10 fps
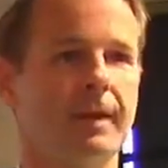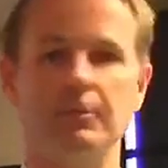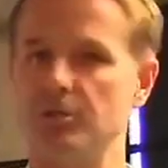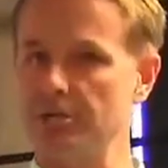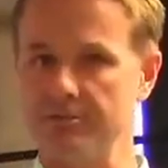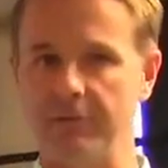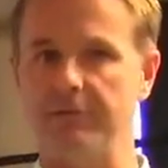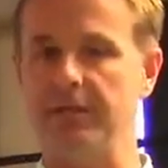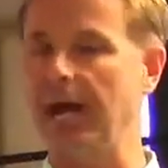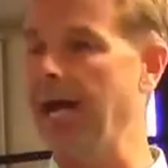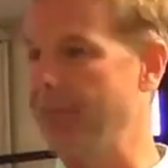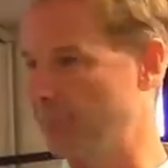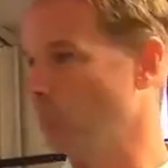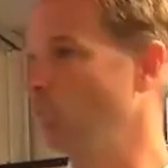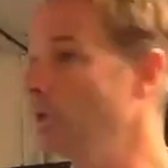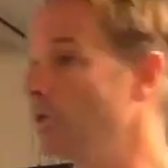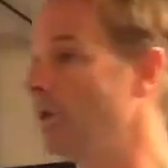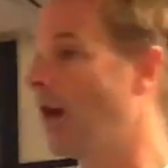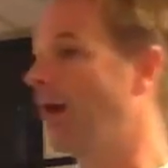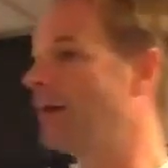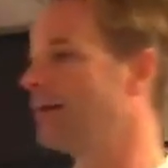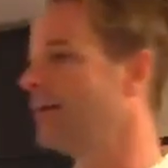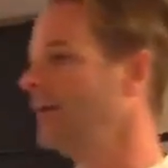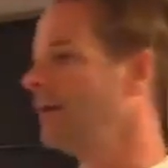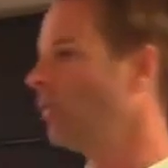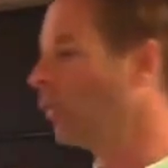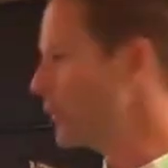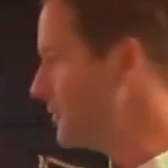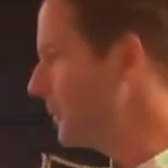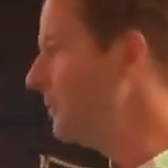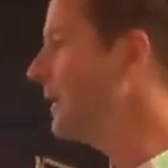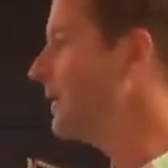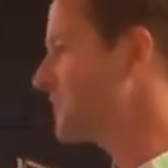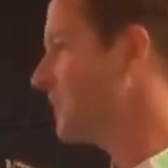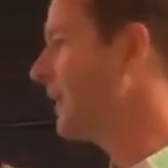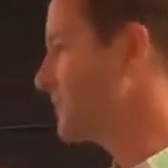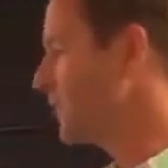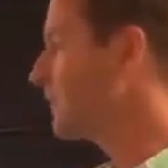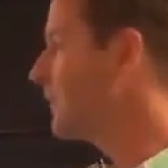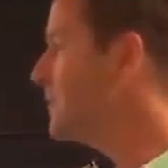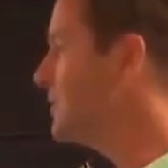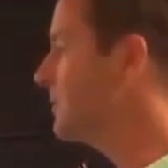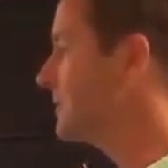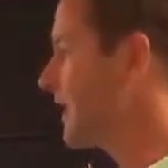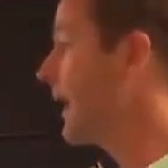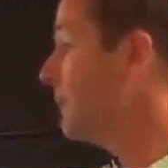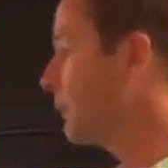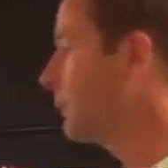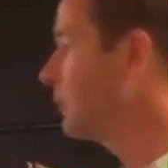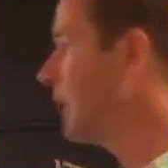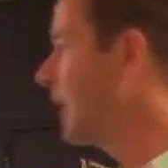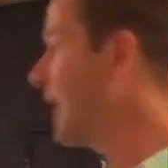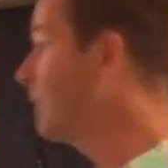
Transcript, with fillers: I'm in charge of everything. I am the real God. Worshipping me is a, is a good thing to do because I am the real God.